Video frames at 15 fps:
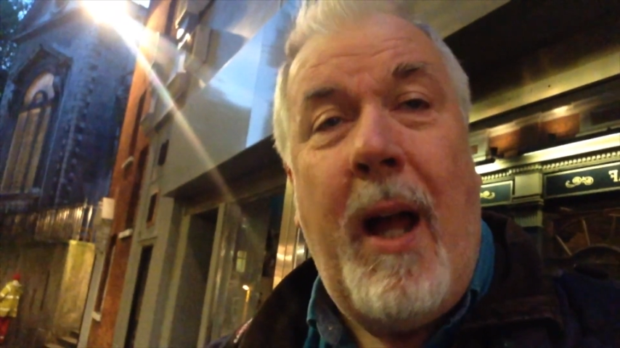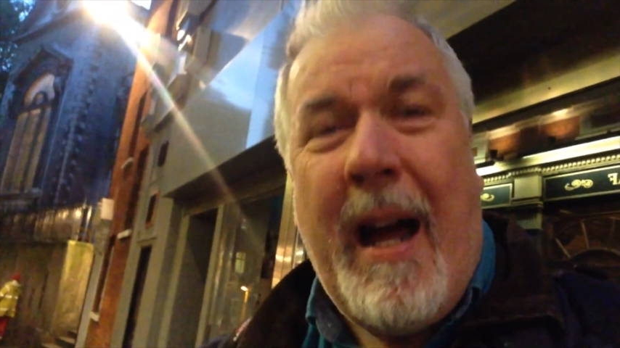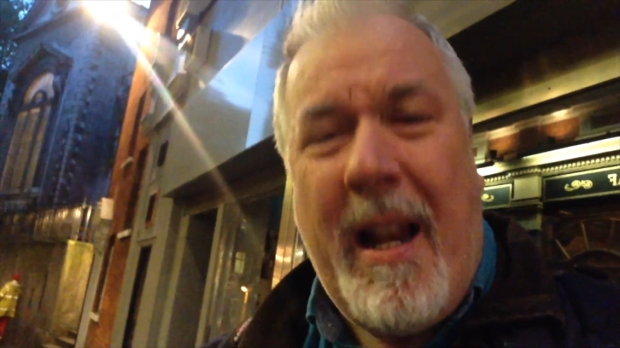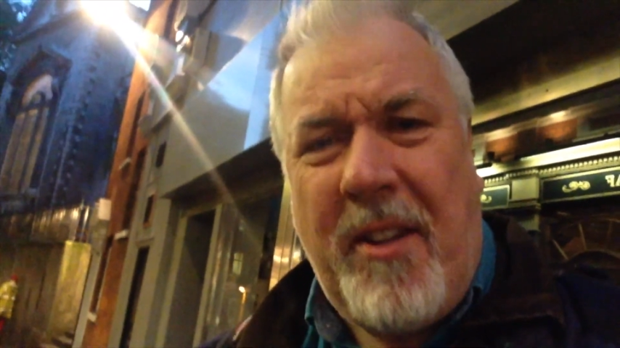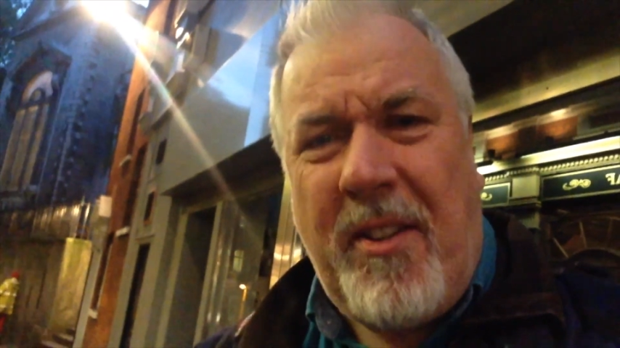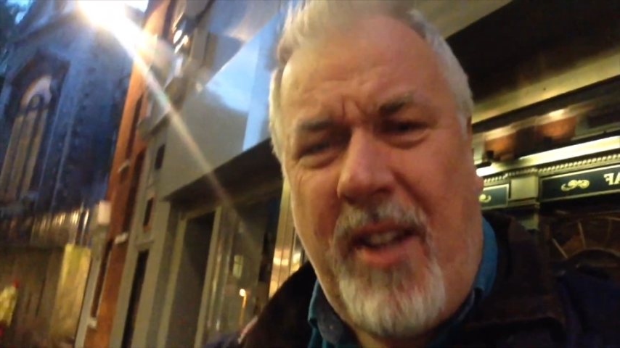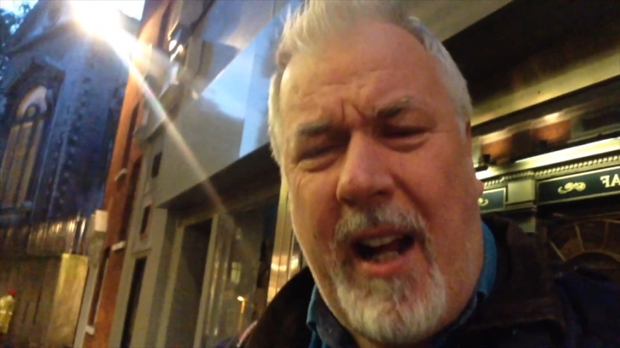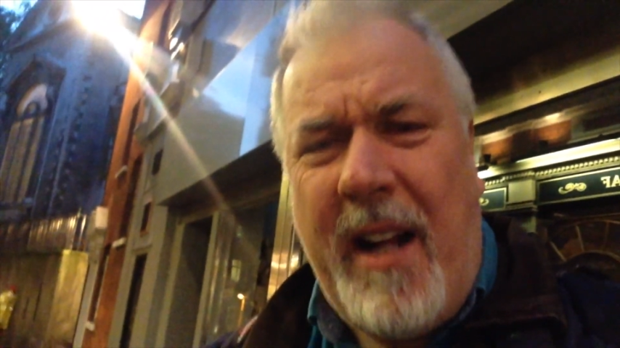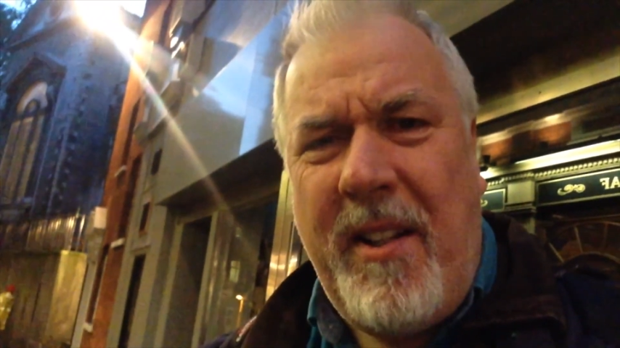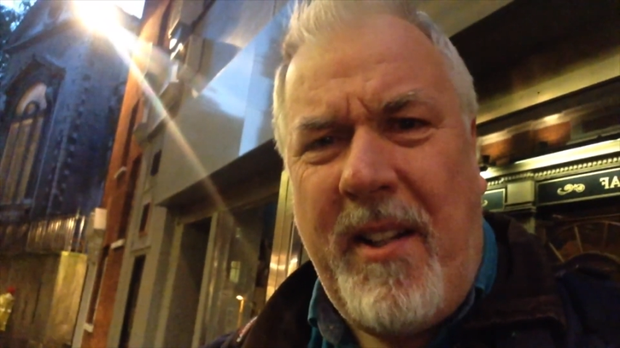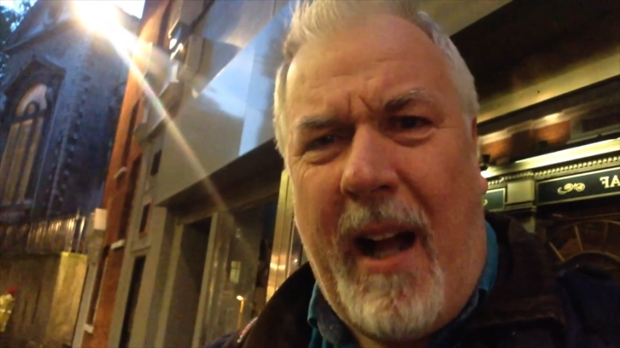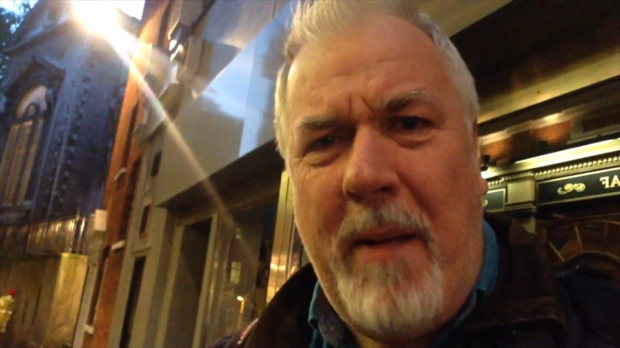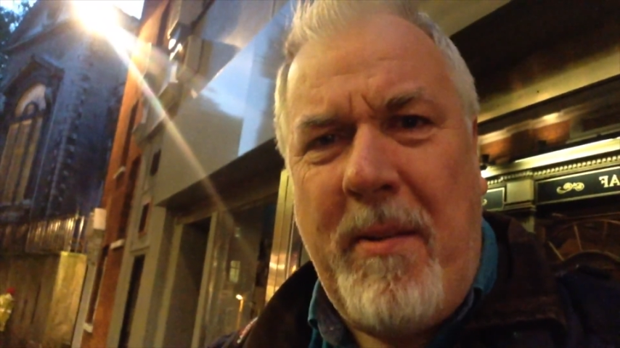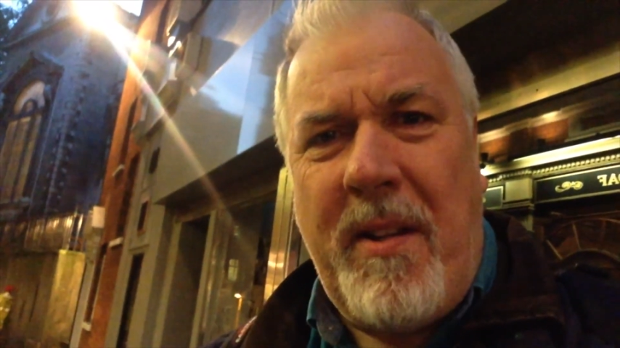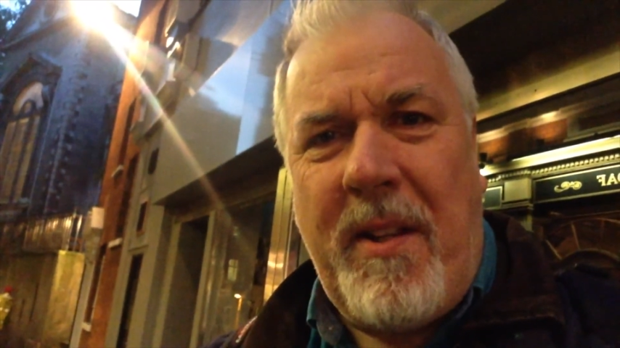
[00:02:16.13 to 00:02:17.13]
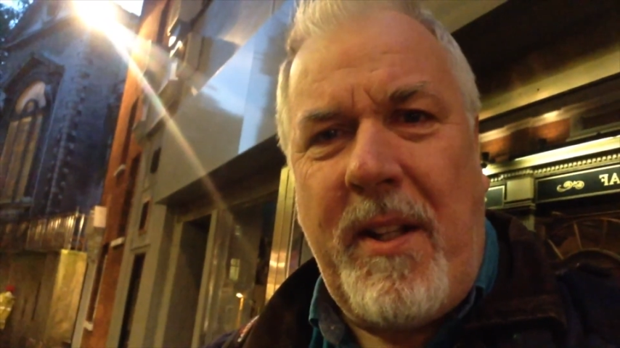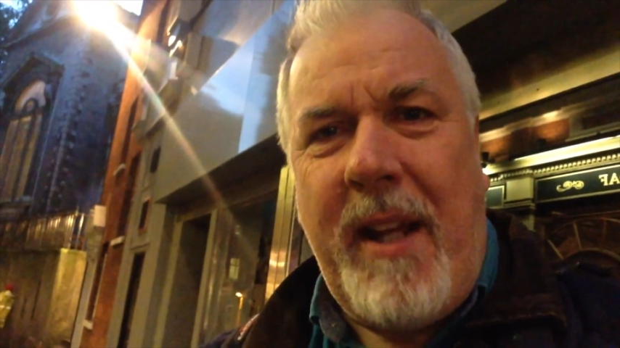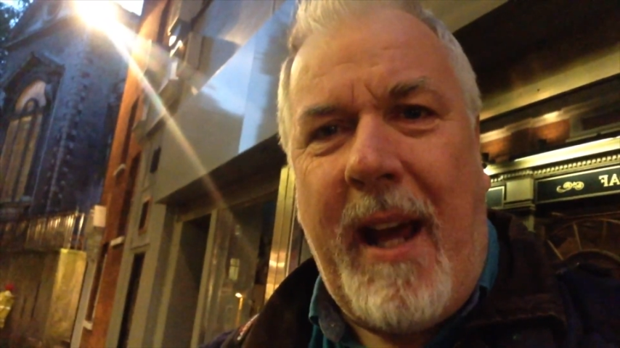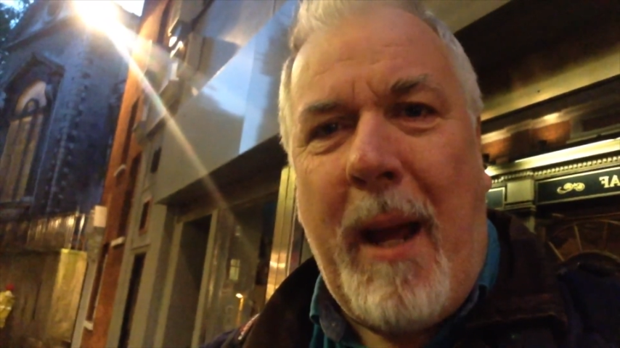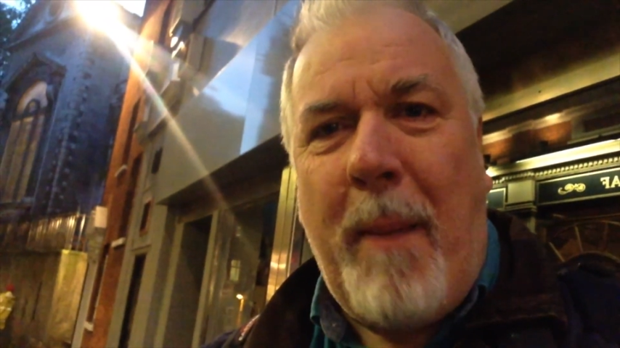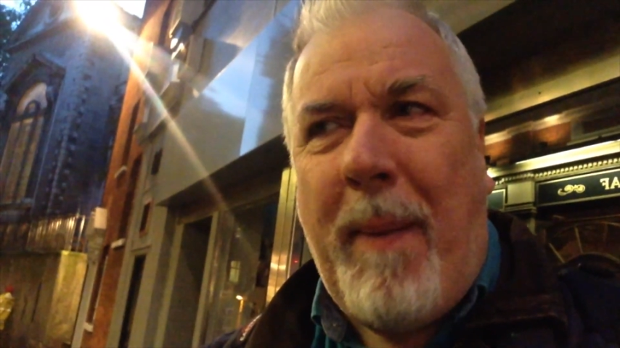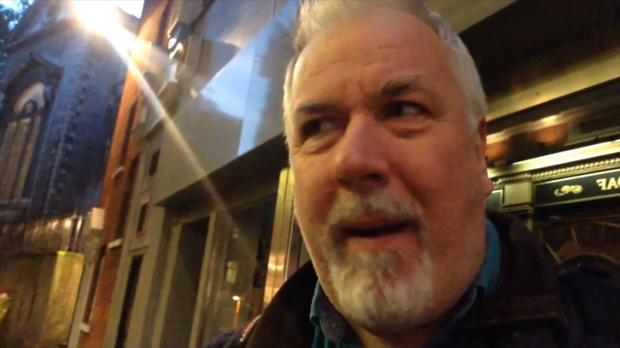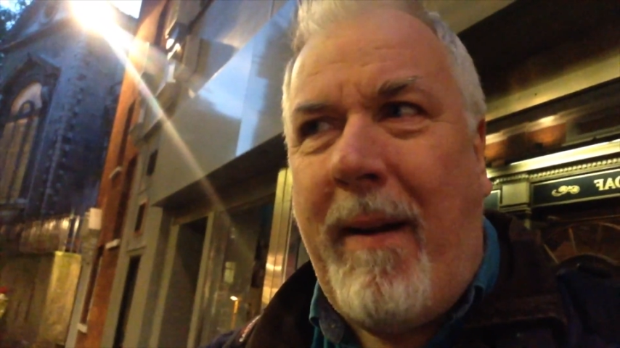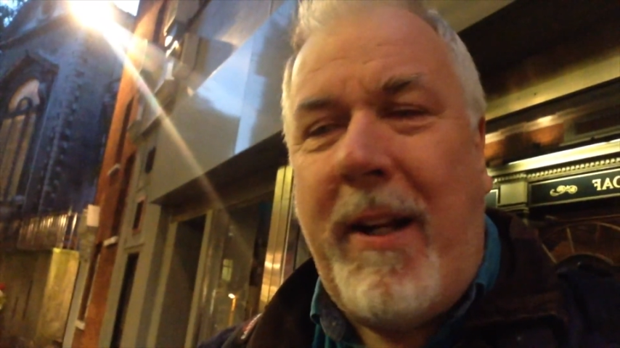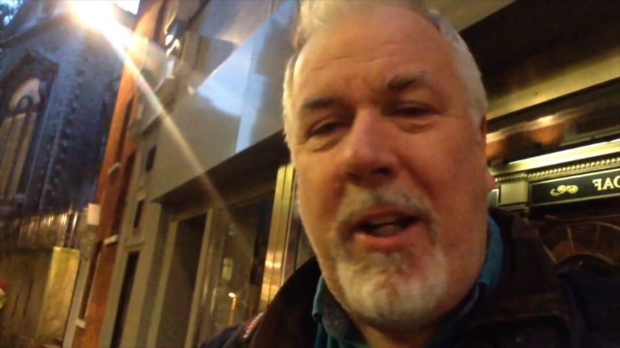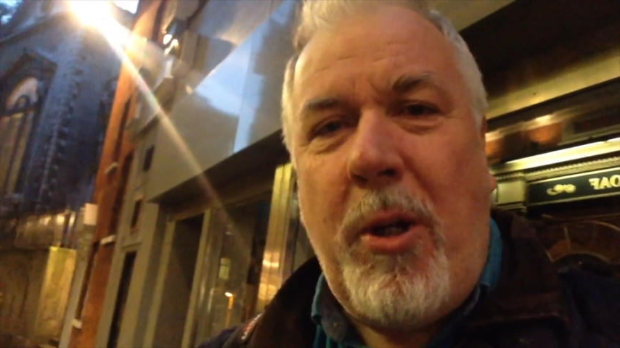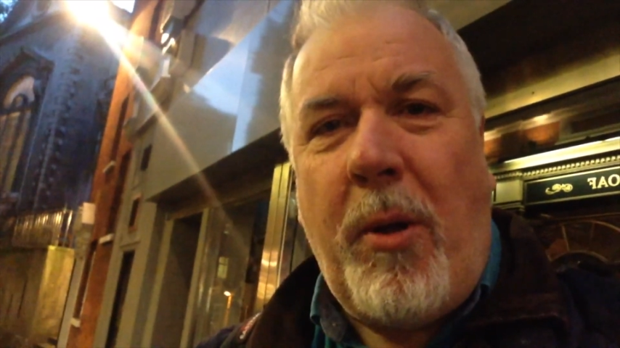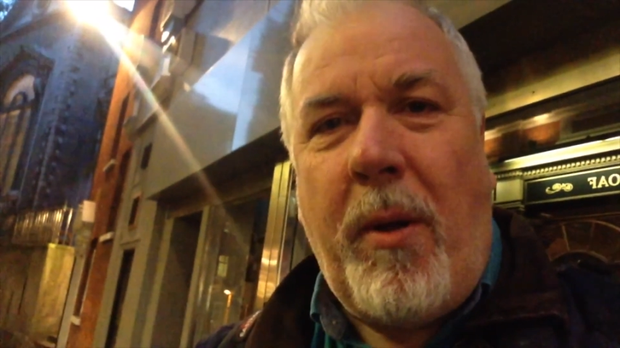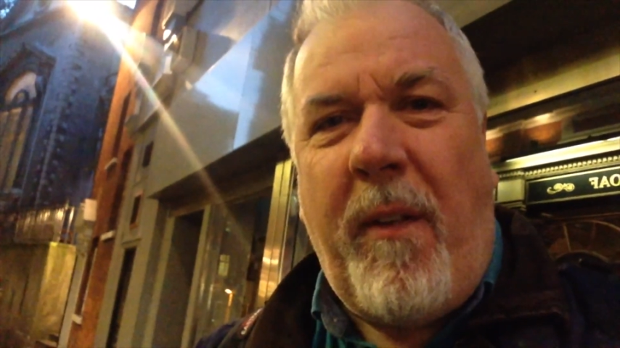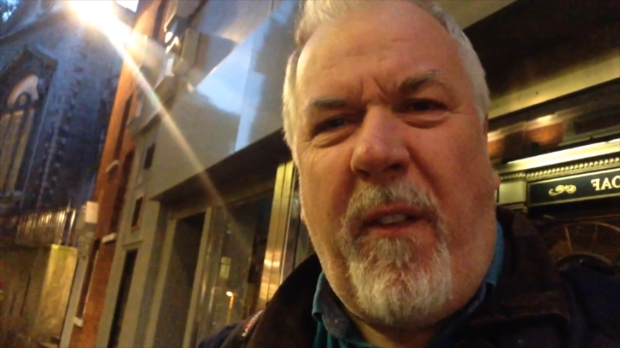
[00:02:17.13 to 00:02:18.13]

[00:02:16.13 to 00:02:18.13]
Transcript: And at certain times of the day, apparently you could